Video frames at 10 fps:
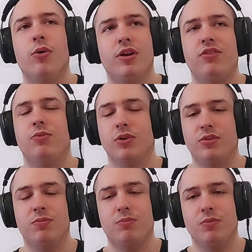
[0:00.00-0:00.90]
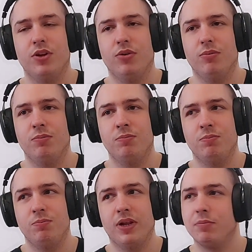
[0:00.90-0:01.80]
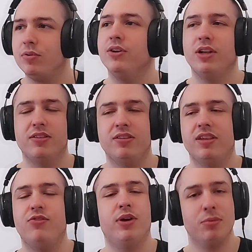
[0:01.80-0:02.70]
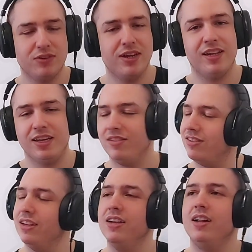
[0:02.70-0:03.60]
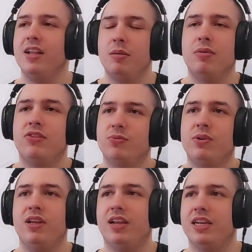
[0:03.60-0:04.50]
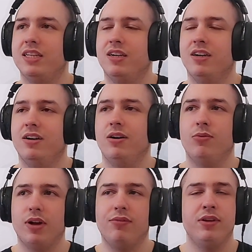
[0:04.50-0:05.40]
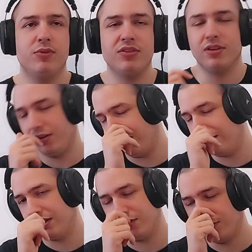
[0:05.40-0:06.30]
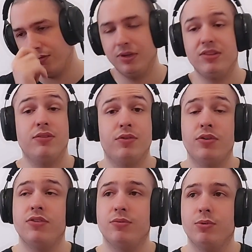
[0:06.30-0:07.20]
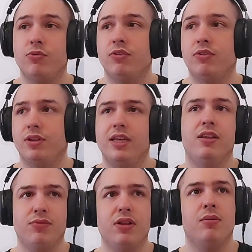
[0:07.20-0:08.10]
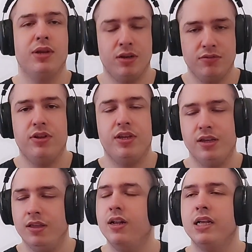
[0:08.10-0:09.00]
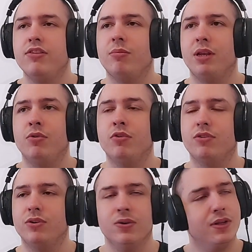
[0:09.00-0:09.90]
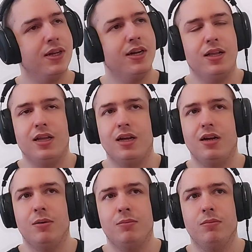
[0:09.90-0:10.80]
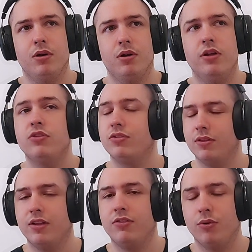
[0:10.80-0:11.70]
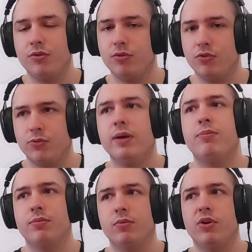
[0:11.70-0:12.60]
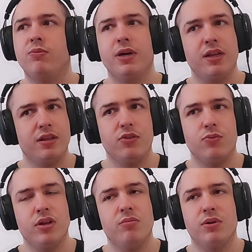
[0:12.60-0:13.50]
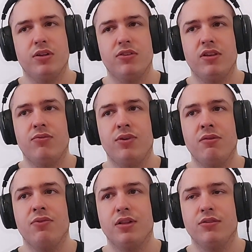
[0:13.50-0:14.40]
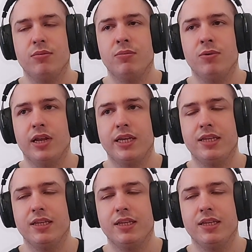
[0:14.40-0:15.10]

always was, you know, like pretty good at his rap style, I guess. But really, like, having recently checked out, you know, Metaverse, which was, yeah, definitely beginning of the year, so many months ago. Not that Lusuk's rap was bad in that one, but it definitely felt a bit more